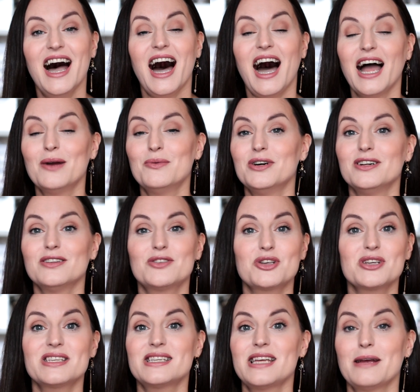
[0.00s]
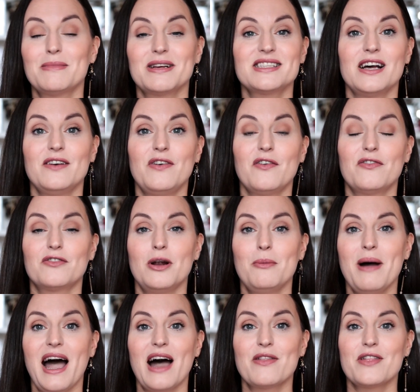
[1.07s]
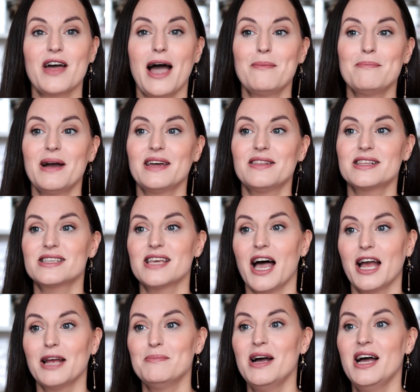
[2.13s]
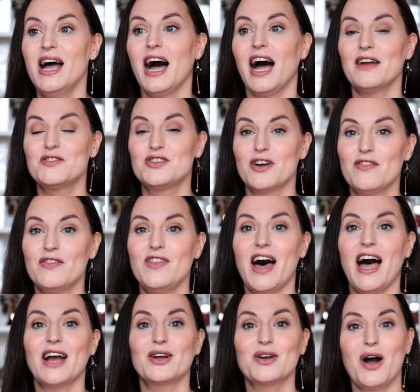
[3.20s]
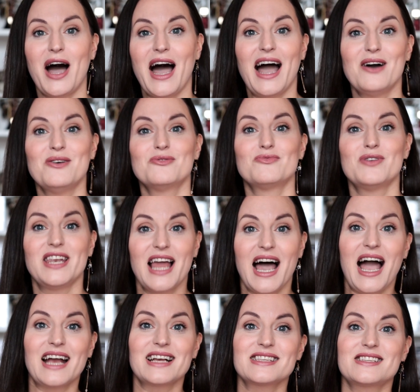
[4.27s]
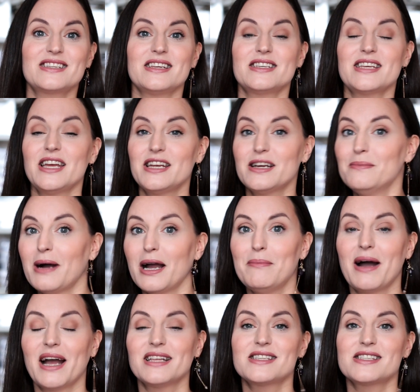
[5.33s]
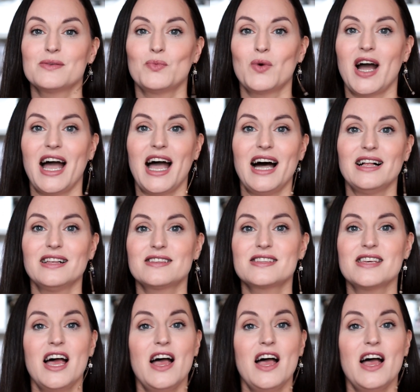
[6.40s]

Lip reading: I will just take myself off for a bath, and by the time I've done that, got out, relaxed, taken my mind somewhere else,